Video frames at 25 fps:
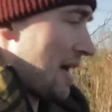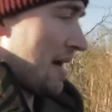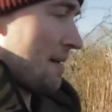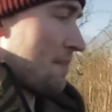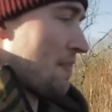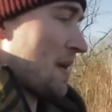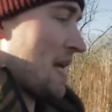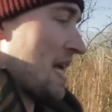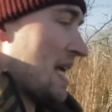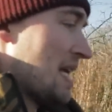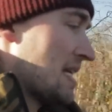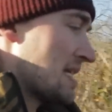
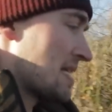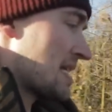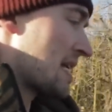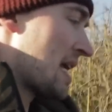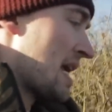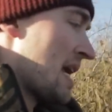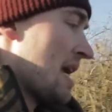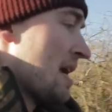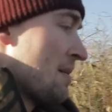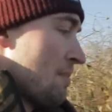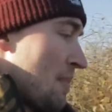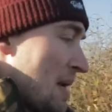app is,
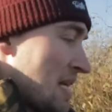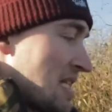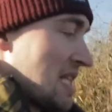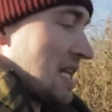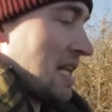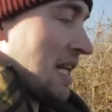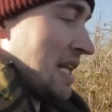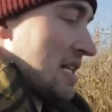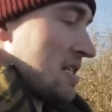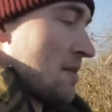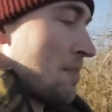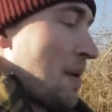
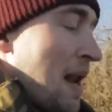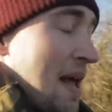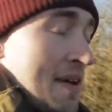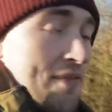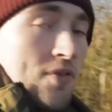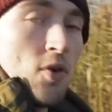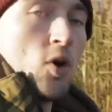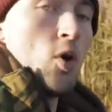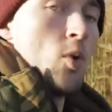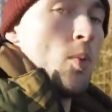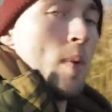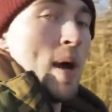basically it's a
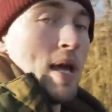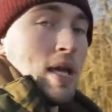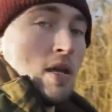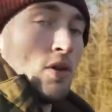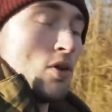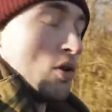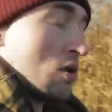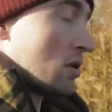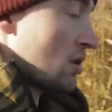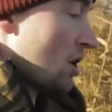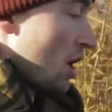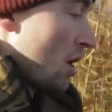platform where you
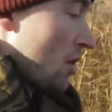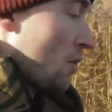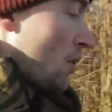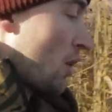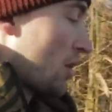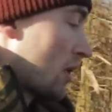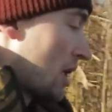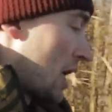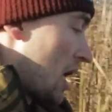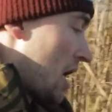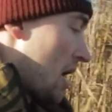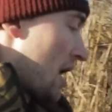can go
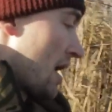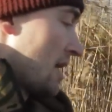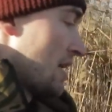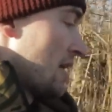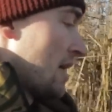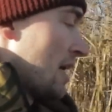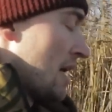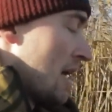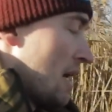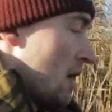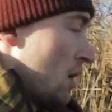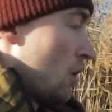online
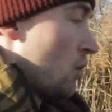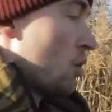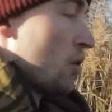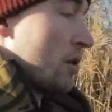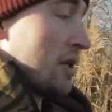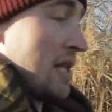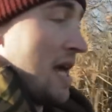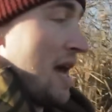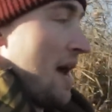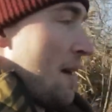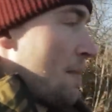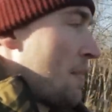or
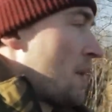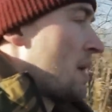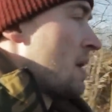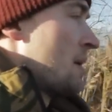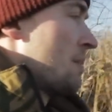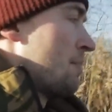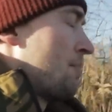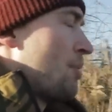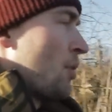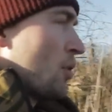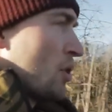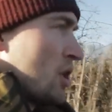on the app,
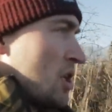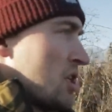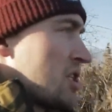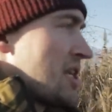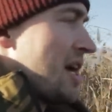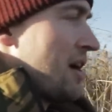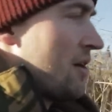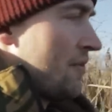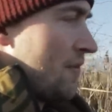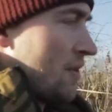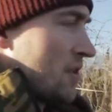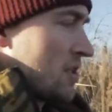book
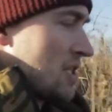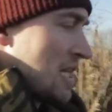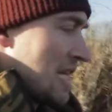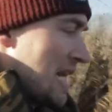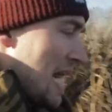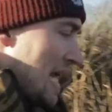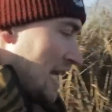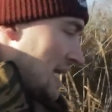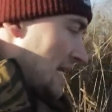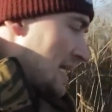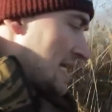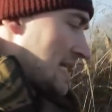yourself onto
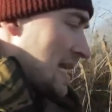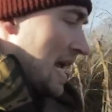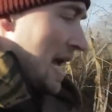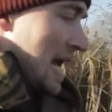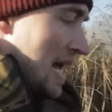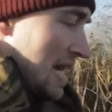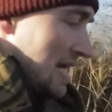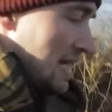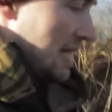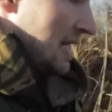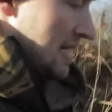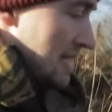lakes
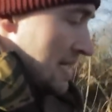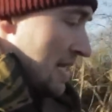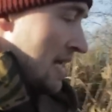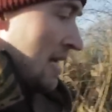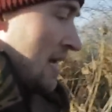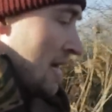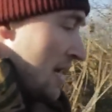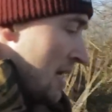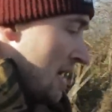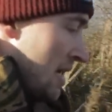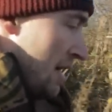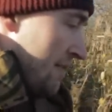and
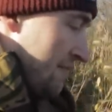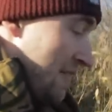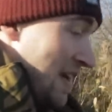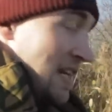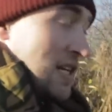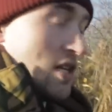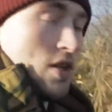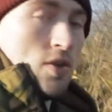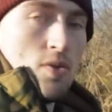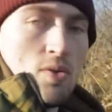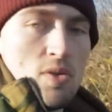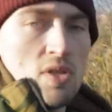
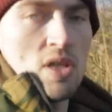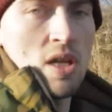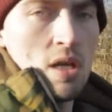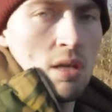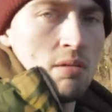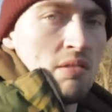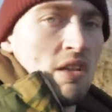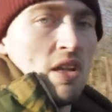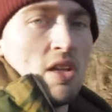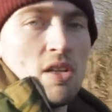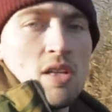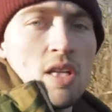venues
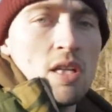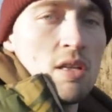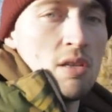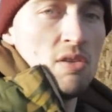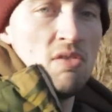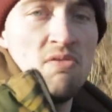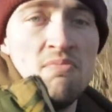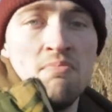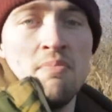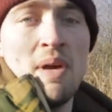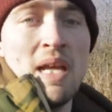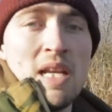that
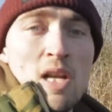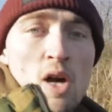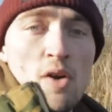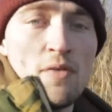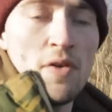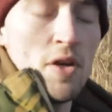you may not